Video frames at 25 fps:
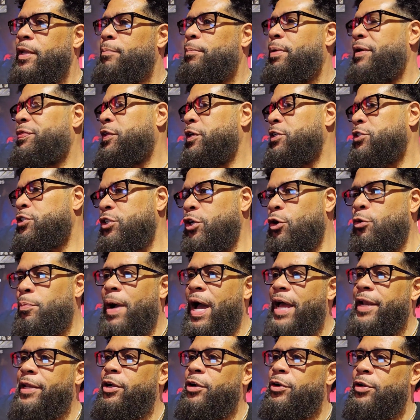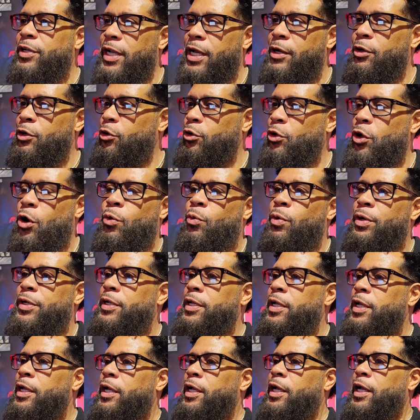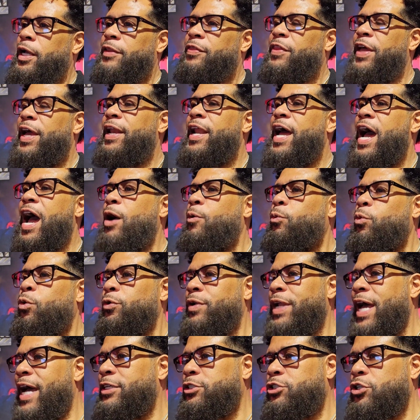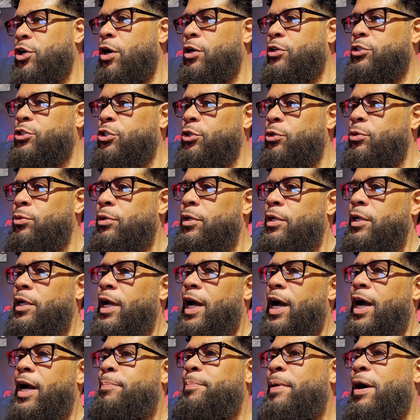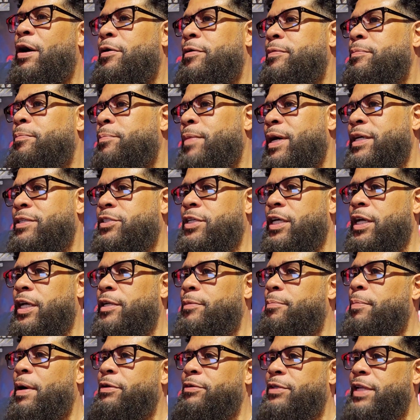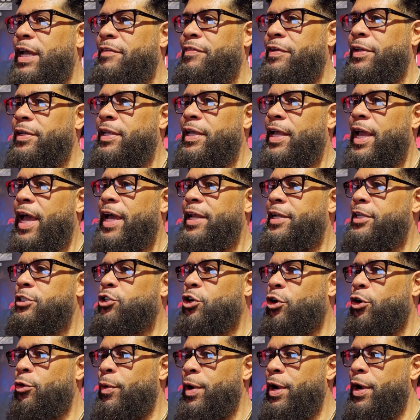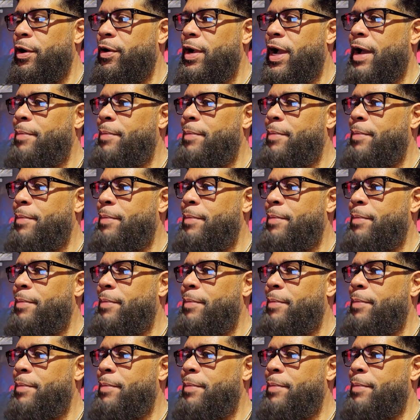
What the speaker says: But there's nobody or no one that I will not talk to about my son, about Devin and his career.